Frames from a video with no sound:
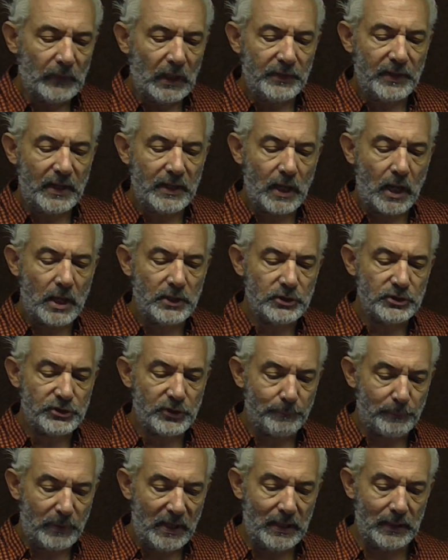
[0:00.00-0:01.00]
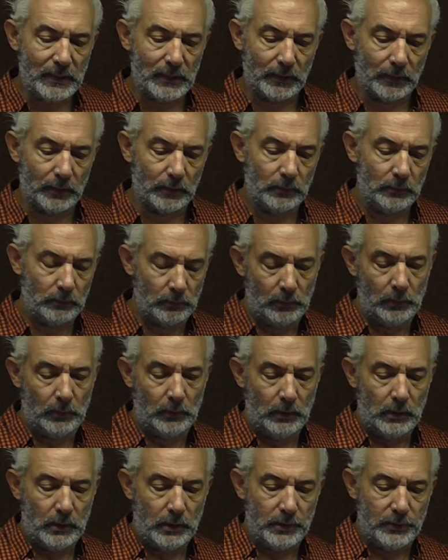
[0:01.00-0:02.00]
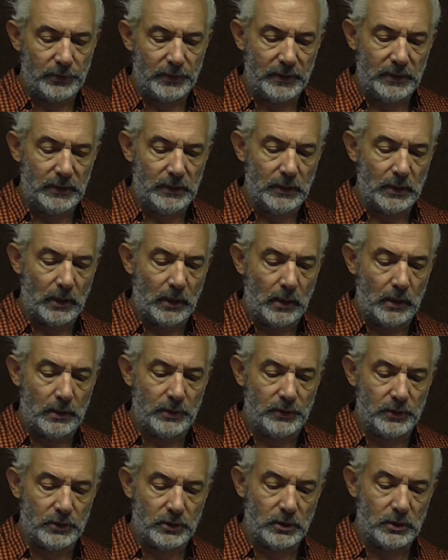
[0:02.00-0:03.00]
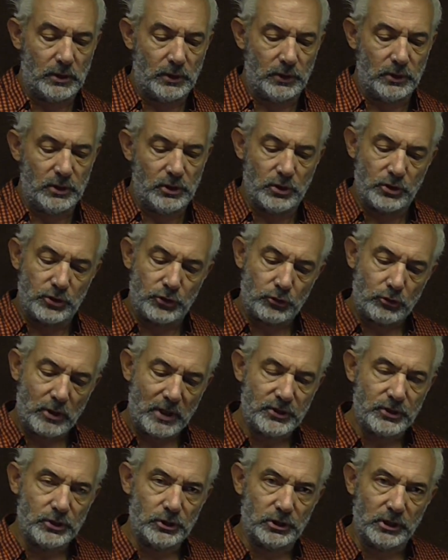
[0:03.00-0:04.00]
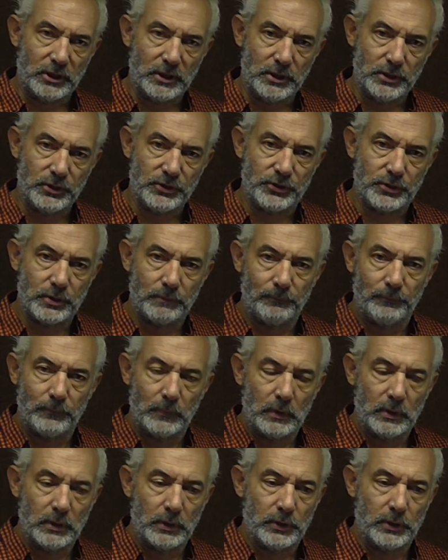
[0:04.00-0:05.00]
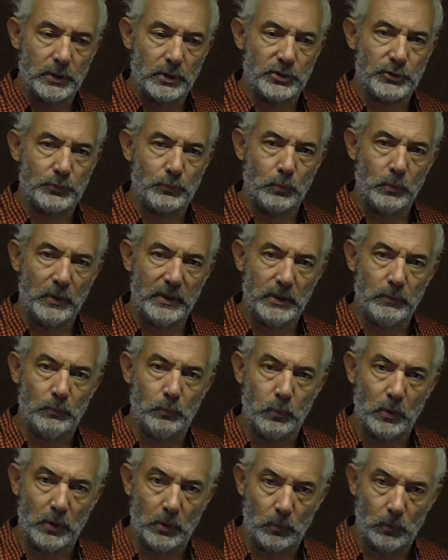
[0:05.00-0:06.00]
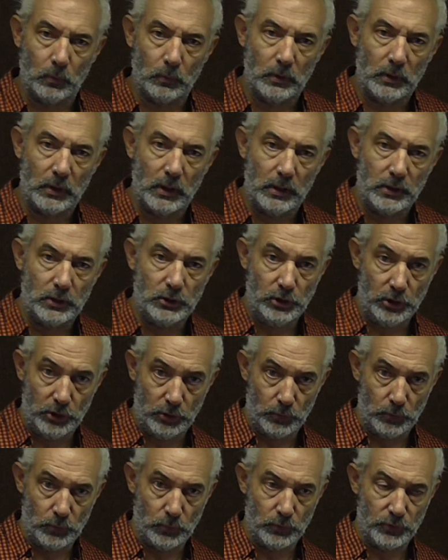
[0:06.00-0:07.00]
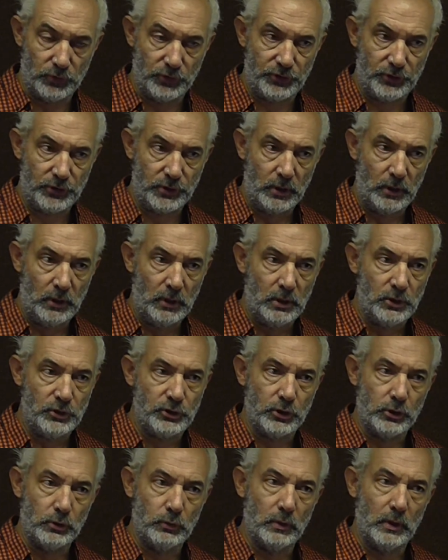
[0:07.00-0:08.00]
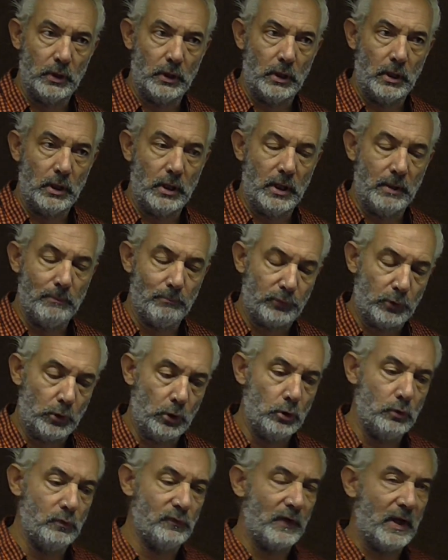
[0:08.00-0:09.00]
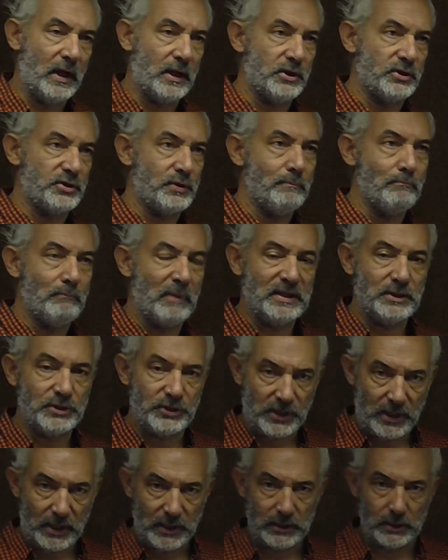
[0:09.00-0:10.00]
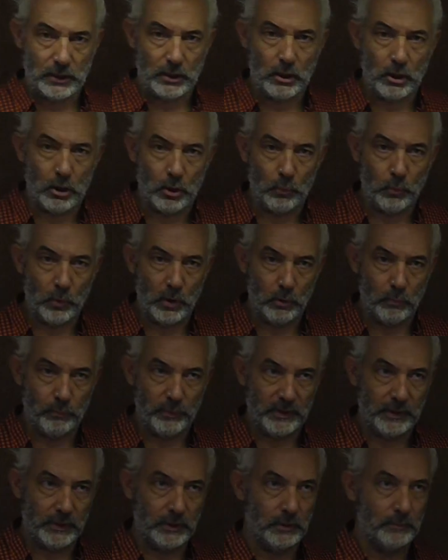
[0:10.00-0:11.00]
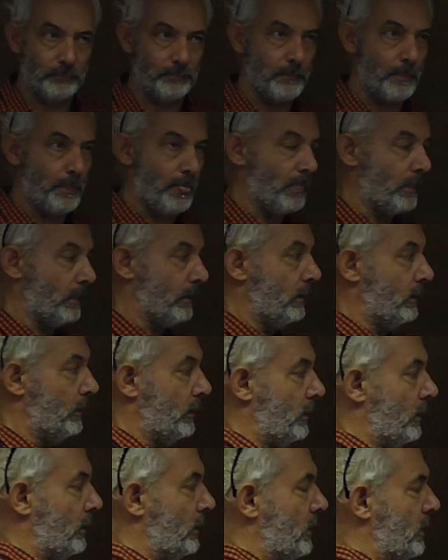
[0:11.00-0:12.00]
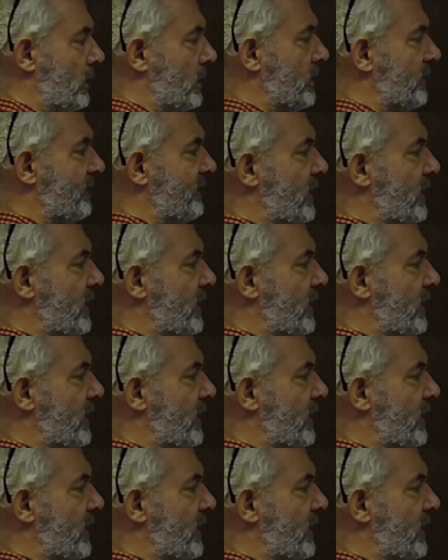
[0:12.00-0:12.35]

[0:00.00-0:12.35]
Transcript: They underpin the strategies that we will use to improve and maintain our well-being. The